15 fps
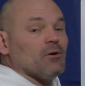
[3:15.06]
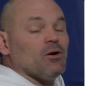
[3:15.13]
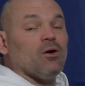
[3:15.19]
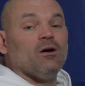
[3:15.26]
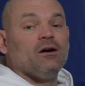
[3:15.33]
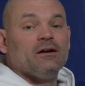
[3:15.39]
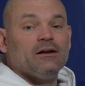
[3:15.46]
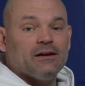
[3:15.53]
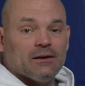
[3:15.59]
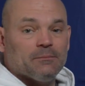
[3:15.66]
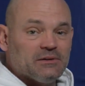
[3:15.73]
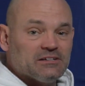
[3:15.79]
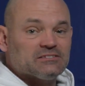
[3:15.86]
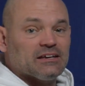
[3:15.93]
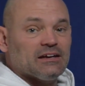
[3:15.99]
ball
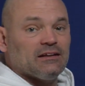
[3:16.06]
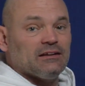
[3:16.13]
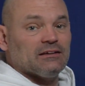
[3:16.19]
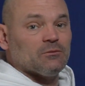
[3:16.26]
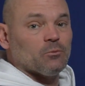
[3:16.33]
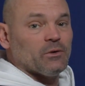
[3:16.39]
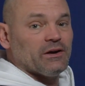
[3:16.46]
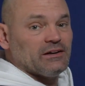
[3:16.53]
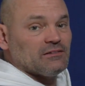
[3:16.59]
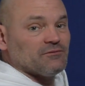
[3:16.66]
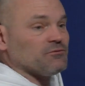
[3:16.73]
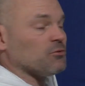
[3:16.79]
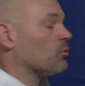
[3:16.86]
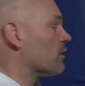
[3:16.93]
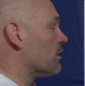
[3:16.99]
and be standing and waiting
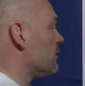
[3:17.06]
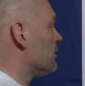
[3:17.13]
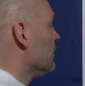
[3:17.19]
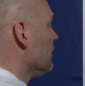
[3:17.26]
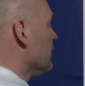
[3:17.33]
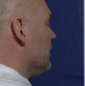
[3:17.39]
for it.